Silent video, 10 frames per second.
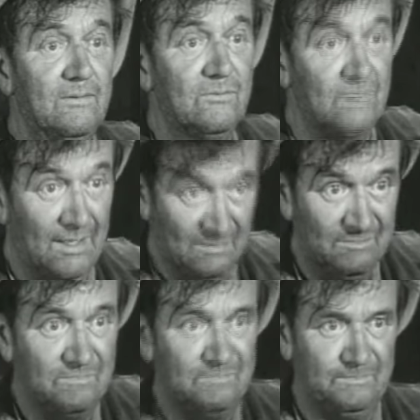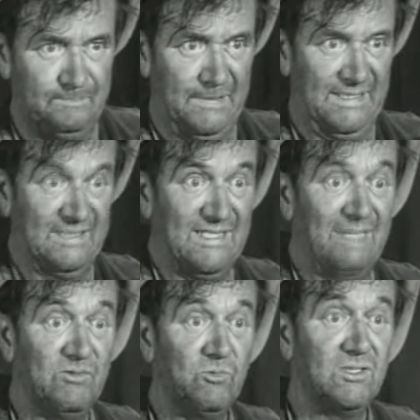Well, by the
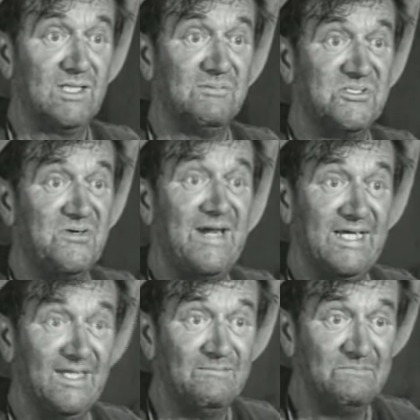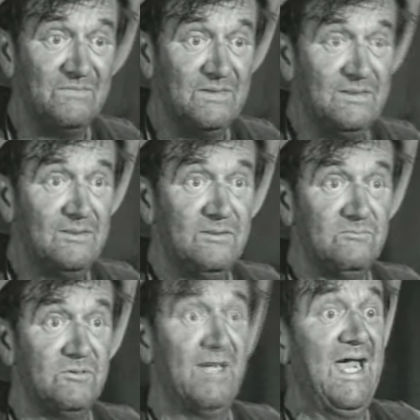time the world come straight again,
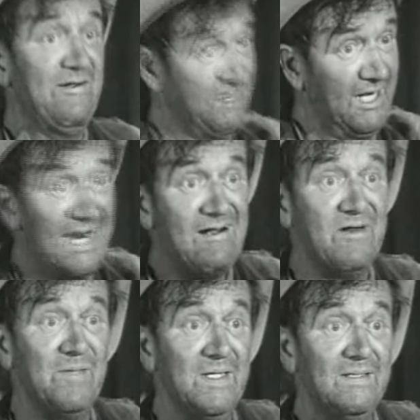we were halfway to Laramie.